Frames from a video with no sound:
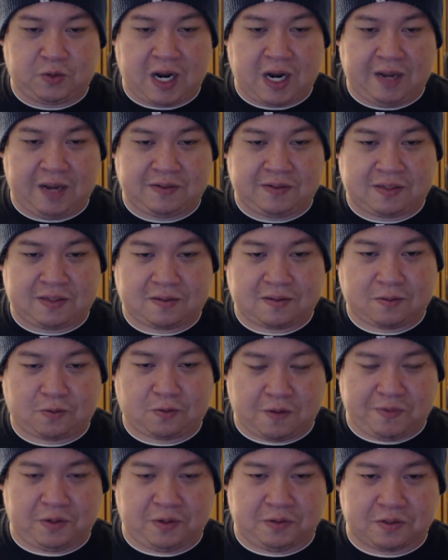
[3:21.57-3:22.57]
drives
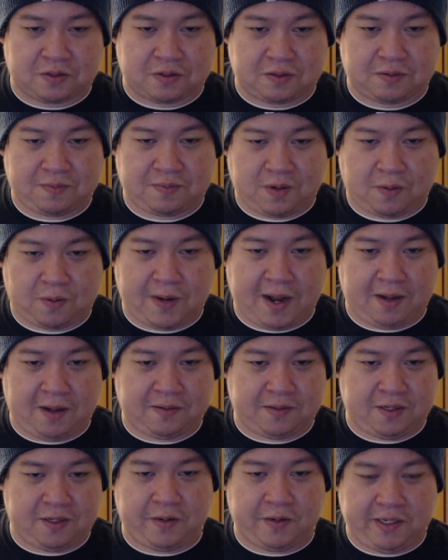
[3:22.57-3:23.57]
criminals
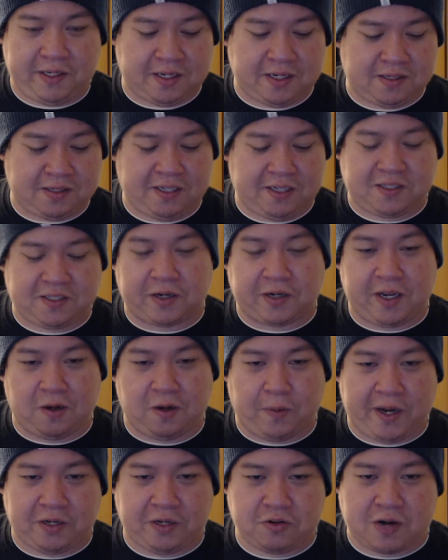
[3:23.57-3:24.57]
around. You know, he's a
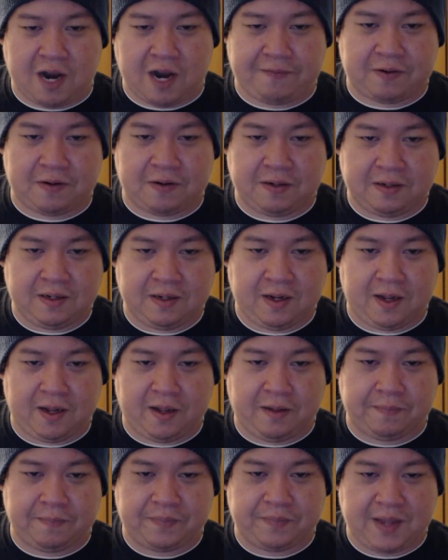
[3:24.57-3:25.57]
getaway driver.
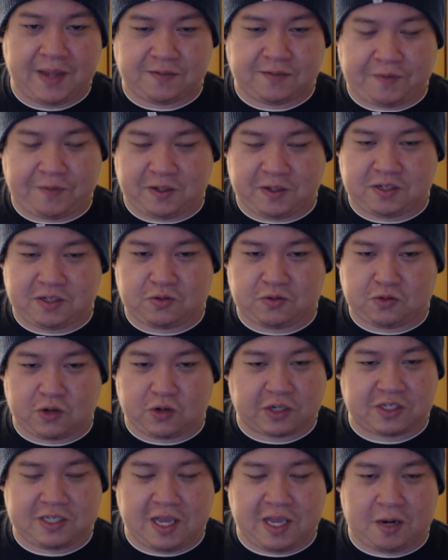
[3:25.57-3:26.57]
Has a very
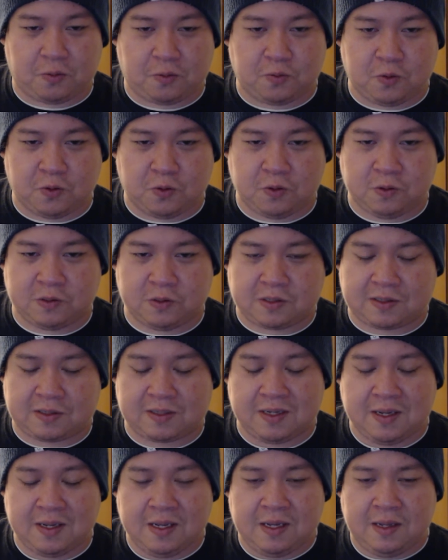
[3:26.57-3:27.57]
strict set of
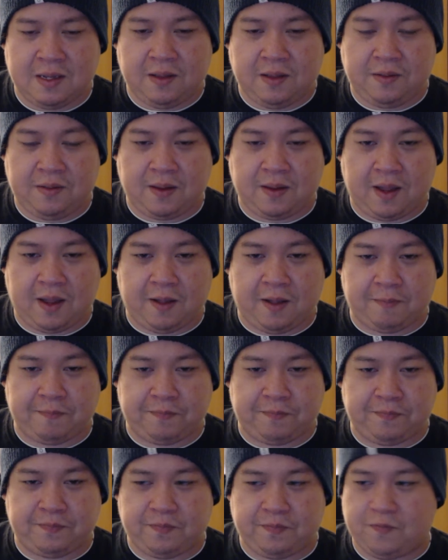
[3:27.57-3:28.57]
rules.
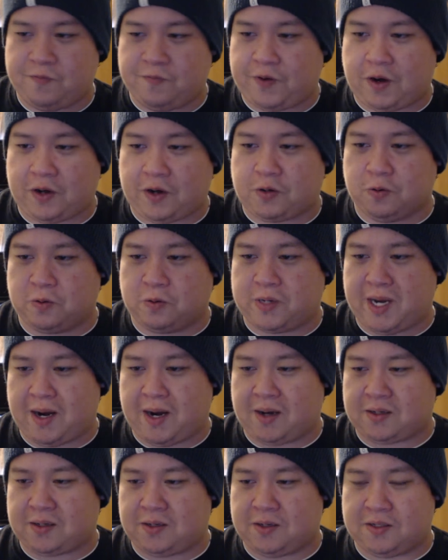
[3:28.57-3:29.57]
Very cool
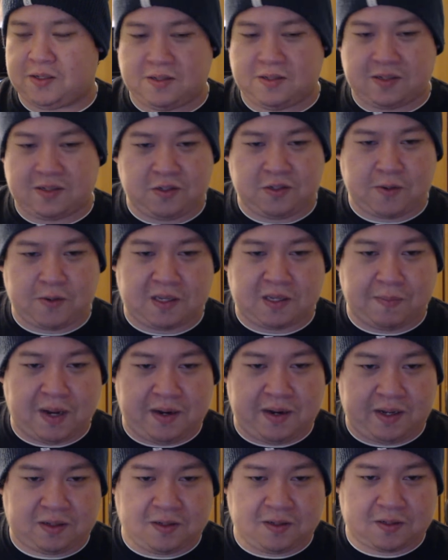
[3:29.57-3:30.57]
character. This is directed
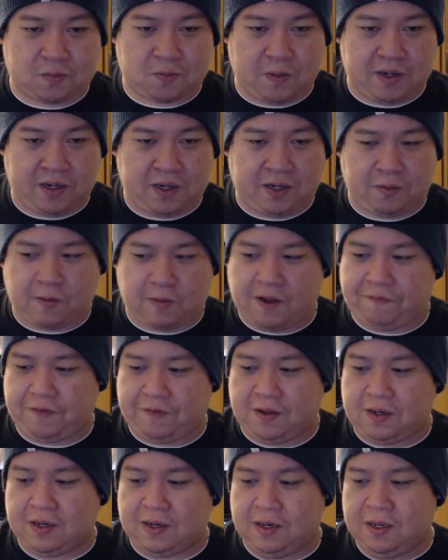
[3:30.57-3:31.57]
by Nicholas Winding
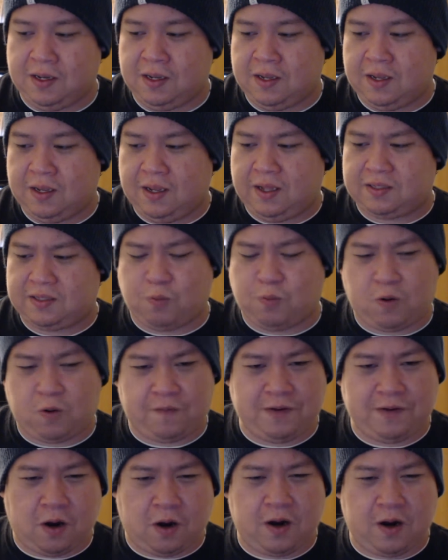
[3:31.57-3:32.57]
Refn. It's
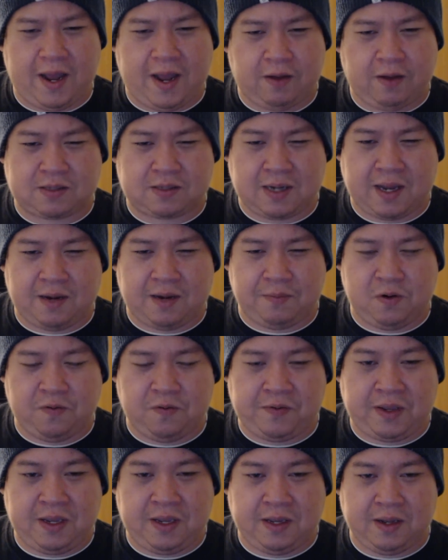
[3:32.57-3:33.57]
more of an art house kind of
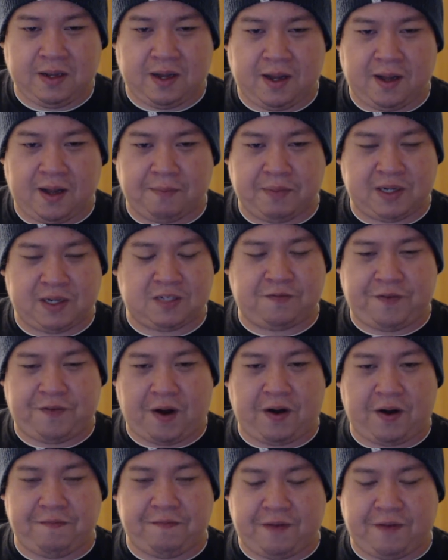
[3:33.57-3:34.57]
movie, but it's
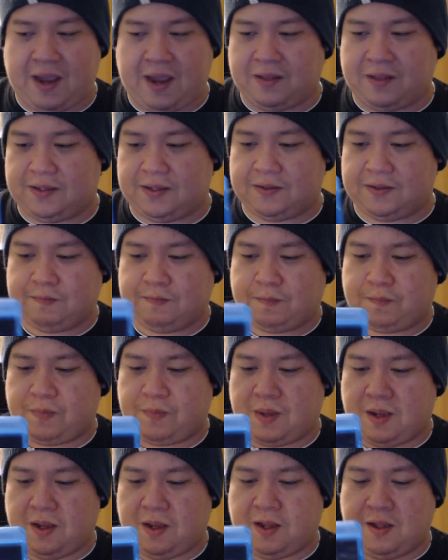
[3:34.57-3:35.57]
very violent.
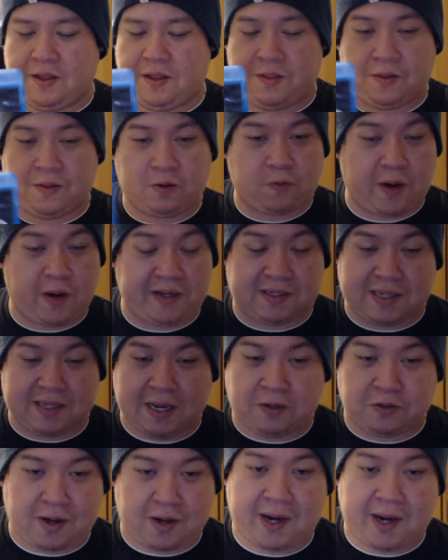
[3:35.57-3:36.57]
The great
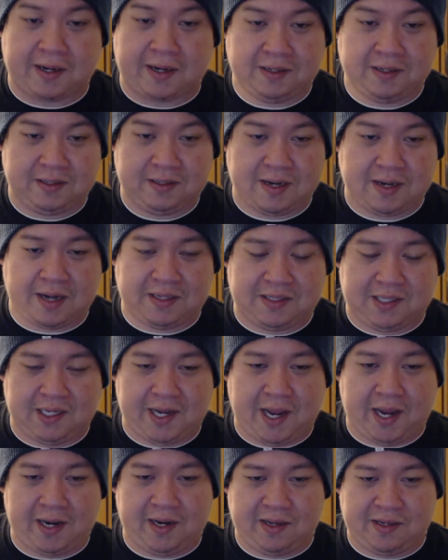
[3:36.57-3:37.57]
soundtrack.
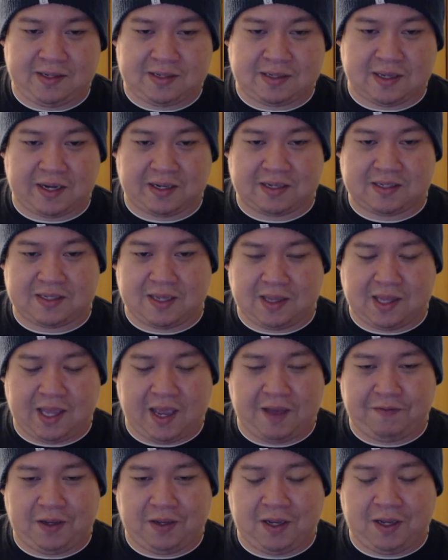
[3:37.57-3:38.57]
1980s, like
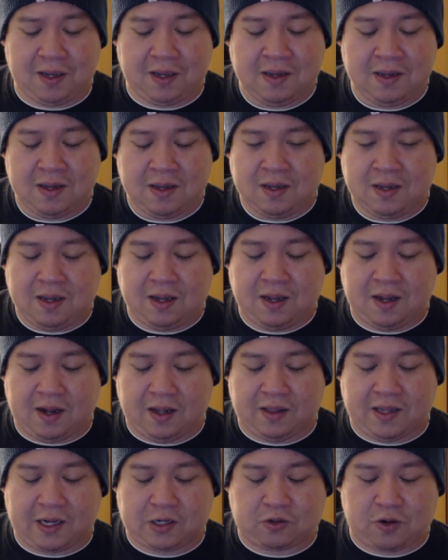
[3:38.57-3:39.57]
synth-heavy,
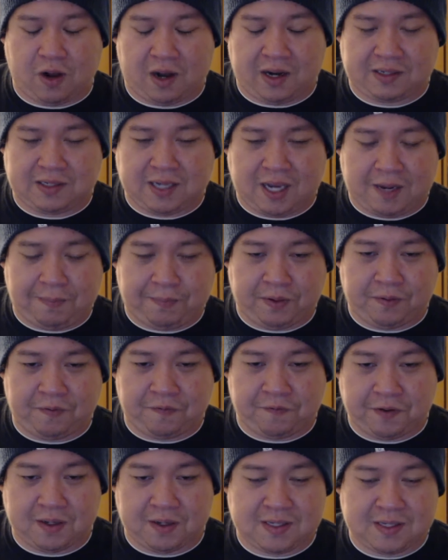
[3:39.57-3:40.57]
electronic type
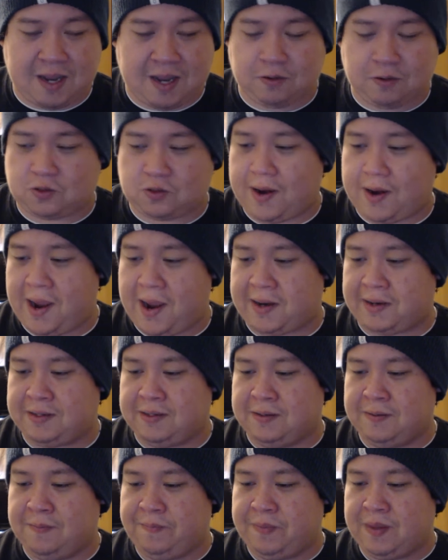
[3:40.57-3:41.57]
of
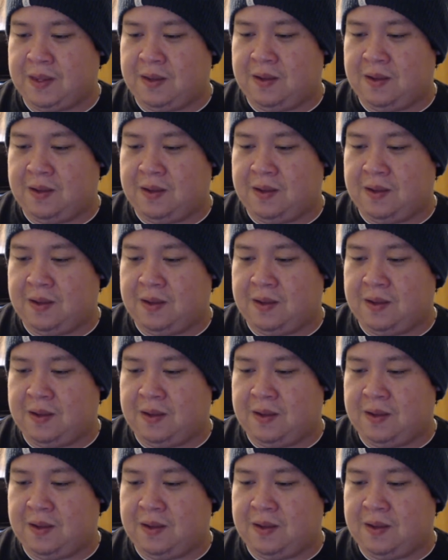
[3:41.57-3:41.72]
soundtrack.